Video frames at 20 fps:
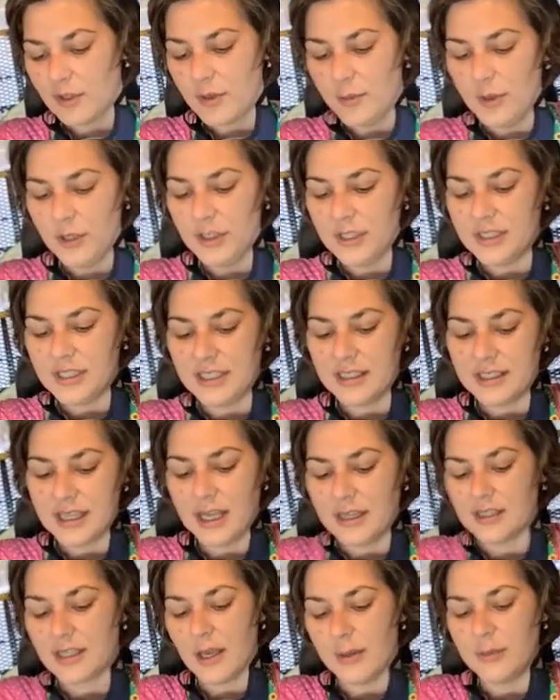communities
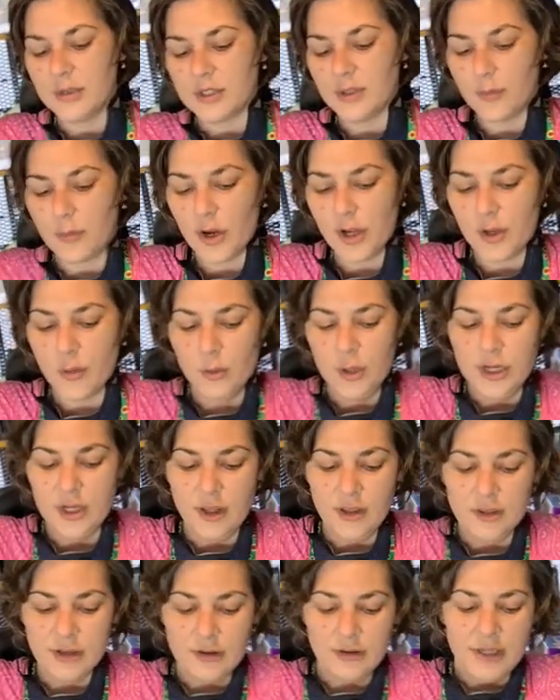10 times, it's a broken
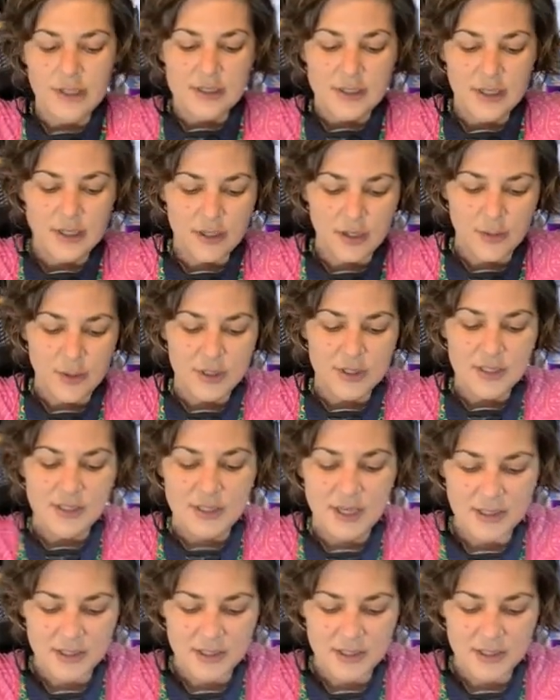window theory, isn't it? Communities